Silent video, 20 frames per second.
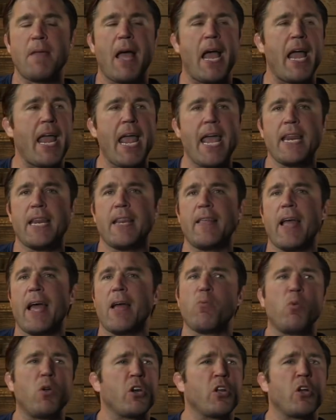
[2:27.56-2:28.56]
I hated that.
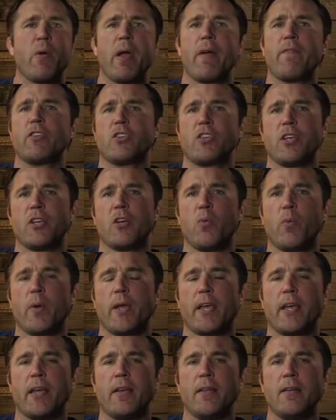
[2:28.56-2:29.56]
I wanted to go every single
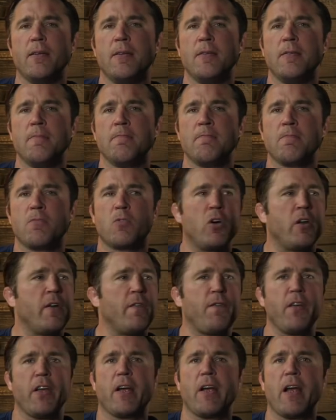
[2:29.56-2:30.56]
weekend.
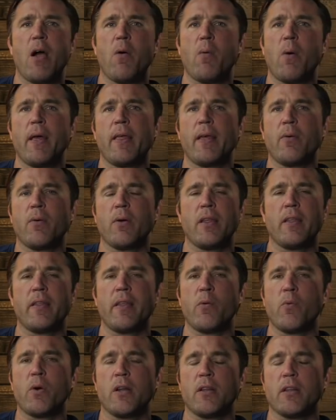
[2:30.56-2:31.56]
Couldn't figure out why
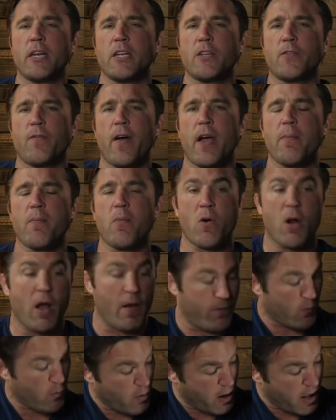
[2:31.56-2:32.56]
they wouldn't let us fight more
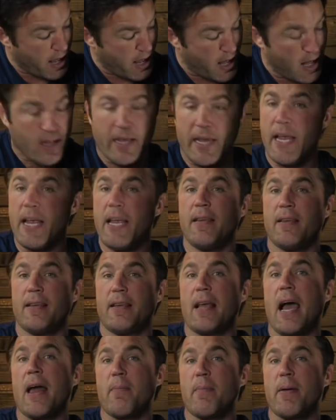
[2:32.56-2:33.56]
often. Well, he
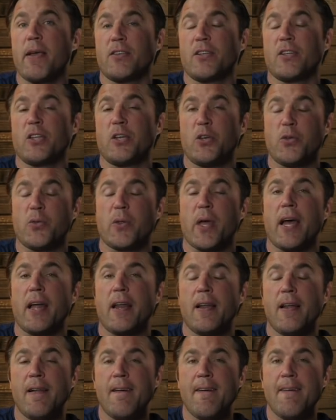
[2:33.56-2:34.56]
got to basically do that.
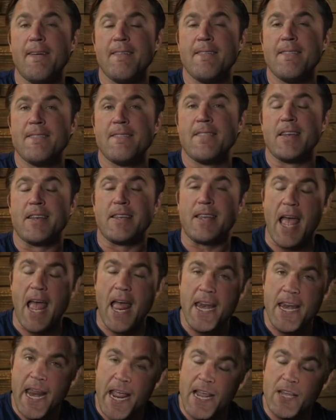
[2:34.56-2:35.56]

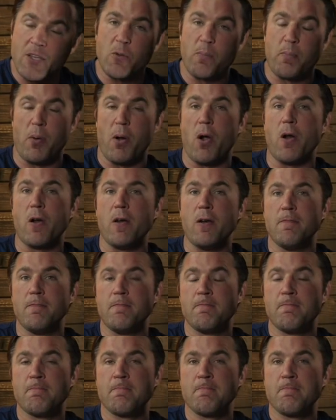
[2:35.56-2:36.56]
10 days apart.
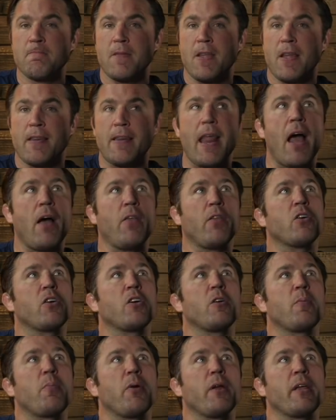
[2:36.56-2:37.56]
Now they're
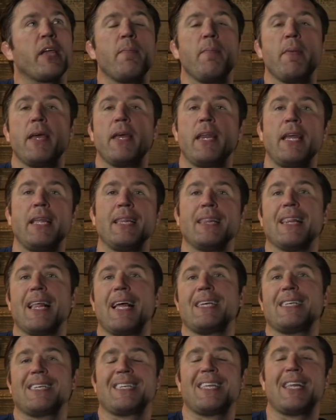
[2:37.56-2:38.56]
going to bring him in
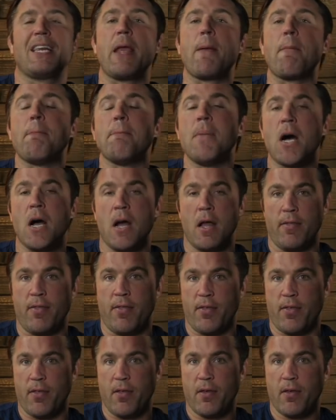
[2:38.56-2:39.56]
less than a month,